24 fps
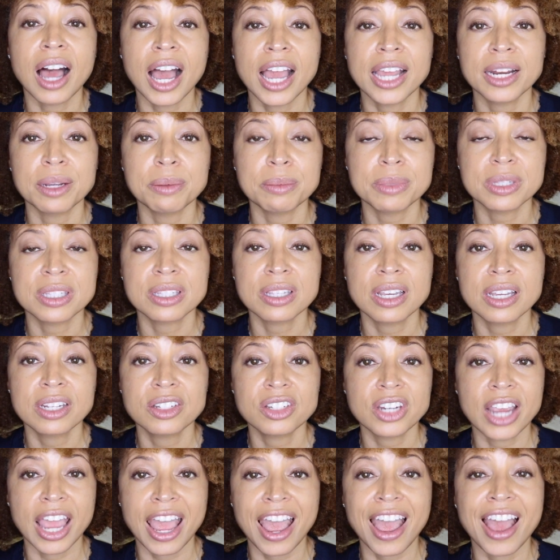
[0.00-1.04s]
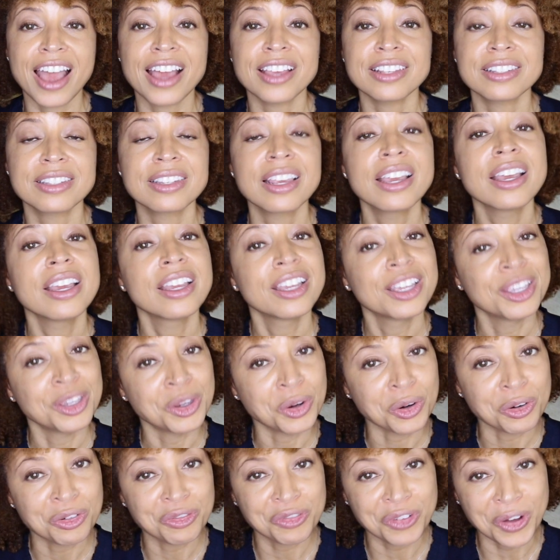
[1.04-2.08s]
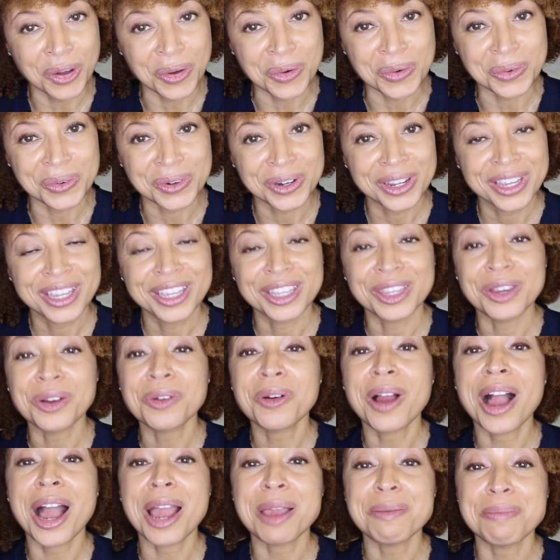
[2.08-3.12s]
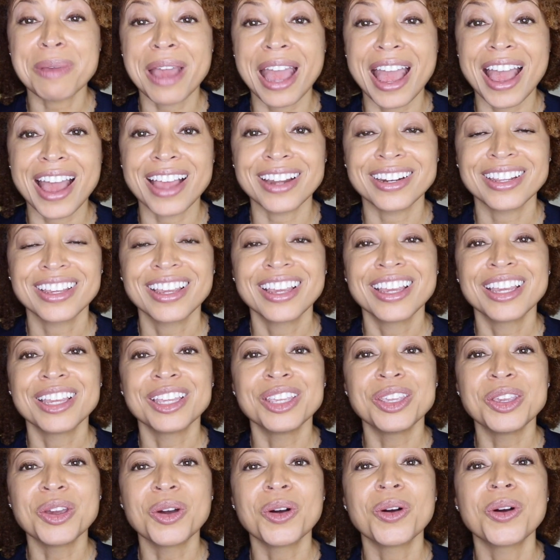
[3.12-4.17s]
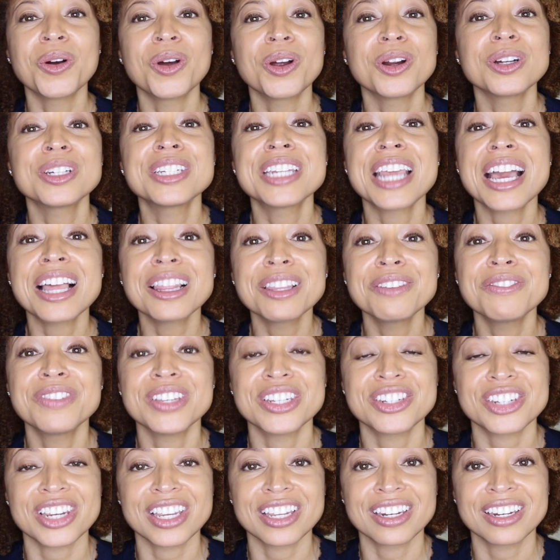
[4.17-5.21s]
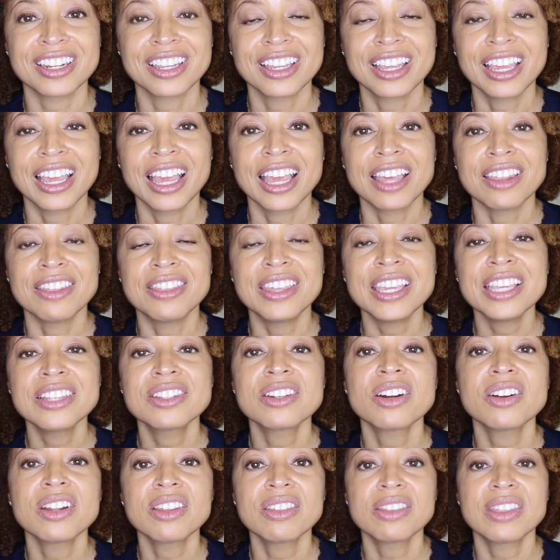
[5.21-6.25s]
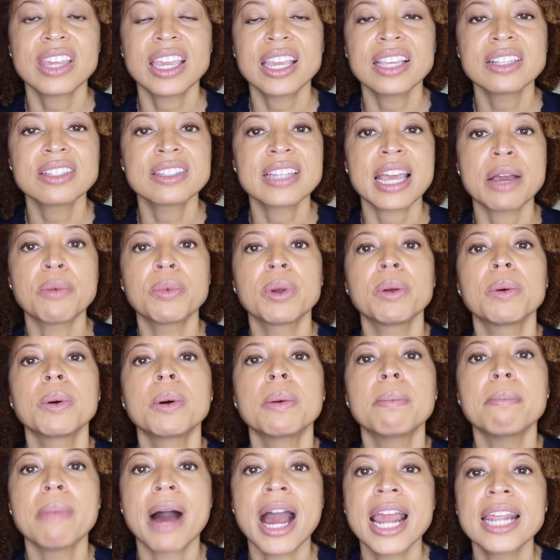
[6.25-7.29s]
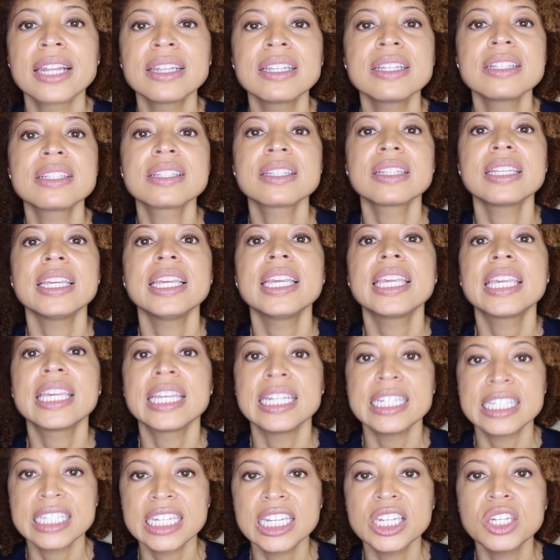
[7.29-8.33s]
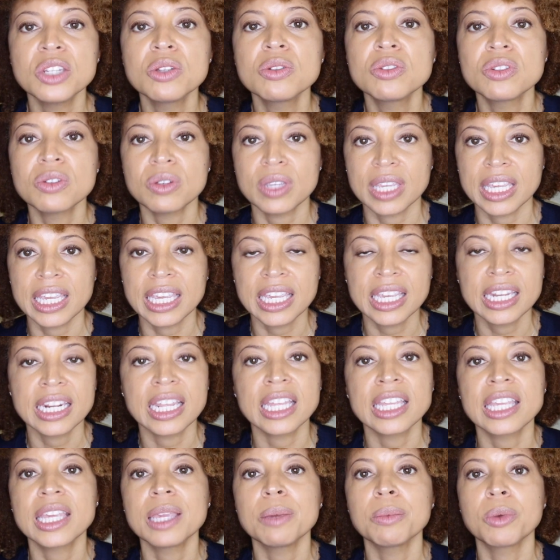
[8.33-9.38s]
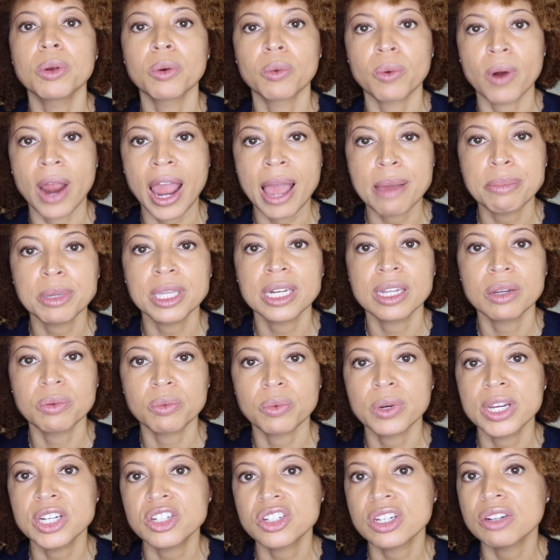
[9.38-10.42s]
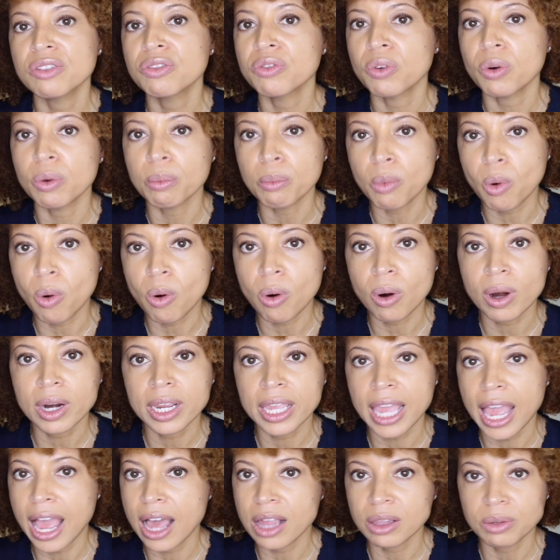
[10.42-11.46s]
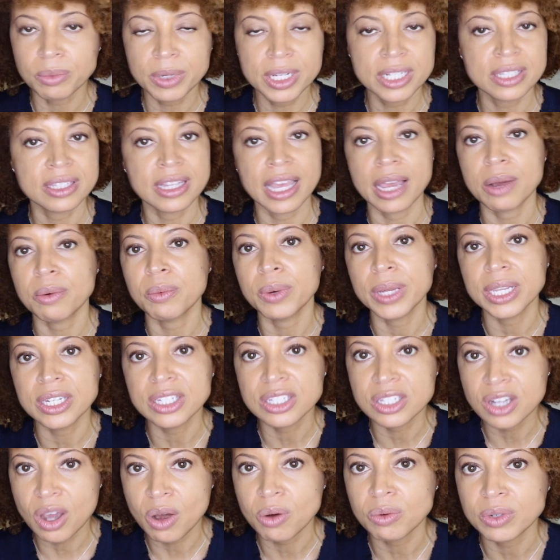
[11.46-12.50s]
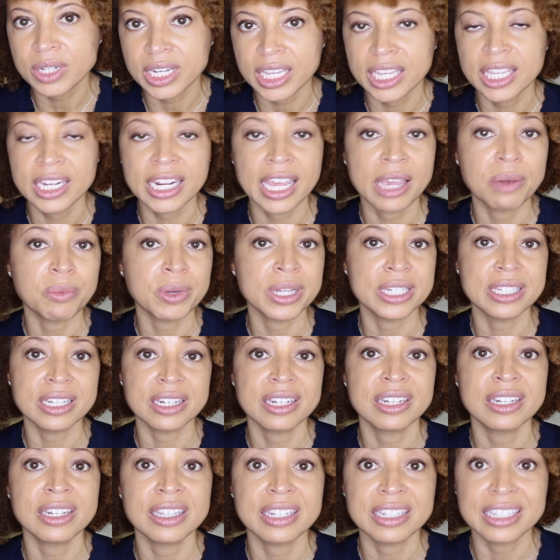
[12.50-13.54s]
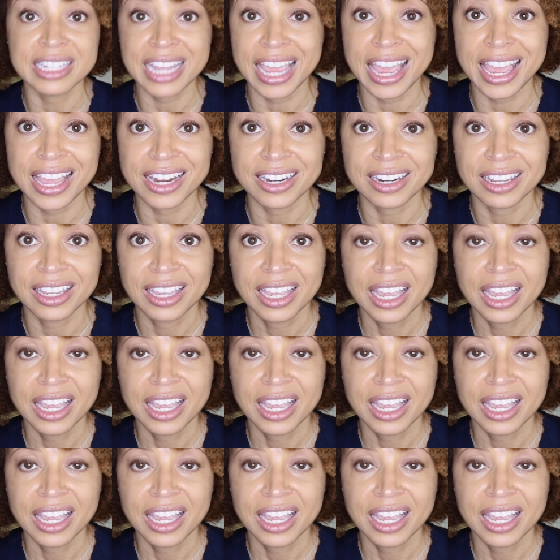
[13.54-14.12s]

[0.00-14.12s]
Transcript: items such as your phone, your iPad, your television. These are the things that we will mindlessly continue to eat and keep grabbing and reaching for more calories that we don't need and we didn't intend.